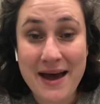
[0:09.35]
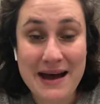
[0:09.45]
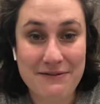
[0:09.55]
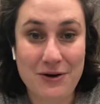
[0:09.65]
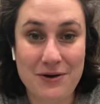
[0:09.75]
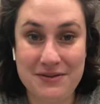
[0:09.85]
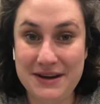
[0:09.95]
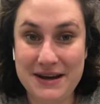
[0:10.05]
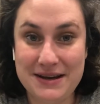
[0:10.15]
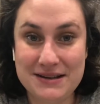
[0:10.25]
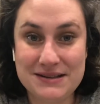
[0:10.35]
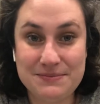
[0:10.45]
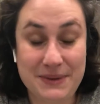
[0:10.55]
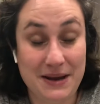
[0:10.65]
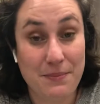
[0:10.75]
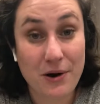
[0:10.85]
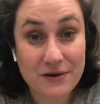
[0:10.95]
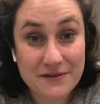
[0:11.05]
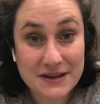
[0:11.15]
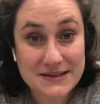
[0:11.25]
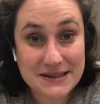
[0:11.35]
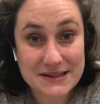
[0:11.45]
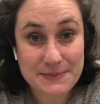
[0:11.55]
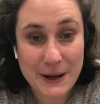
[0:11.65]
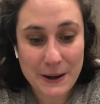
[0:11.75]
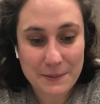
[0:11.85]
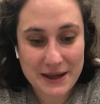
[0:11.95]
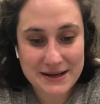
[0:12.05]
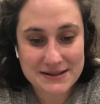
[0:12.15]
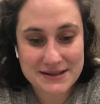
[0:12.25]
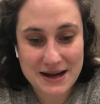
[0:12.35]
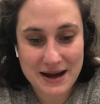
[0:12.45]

have all the kids be a part of this experiment.